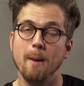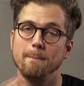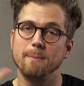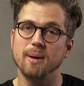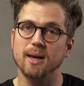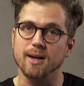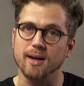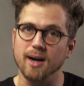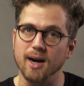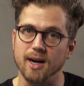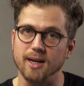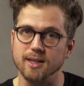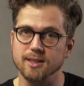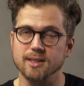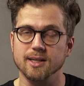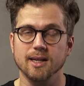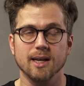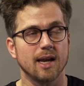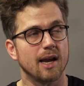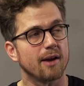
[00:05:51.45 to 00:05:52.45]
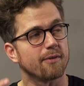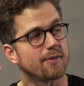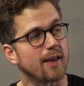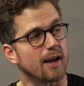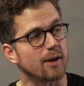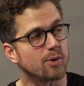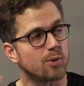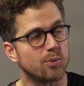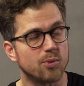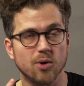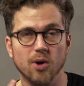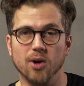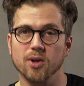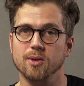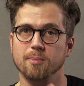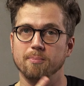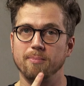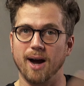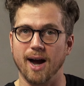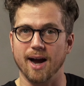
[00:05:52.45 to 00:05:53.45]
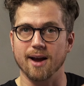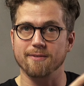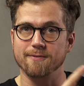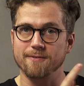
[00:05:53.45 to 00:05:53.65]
because if they do not buy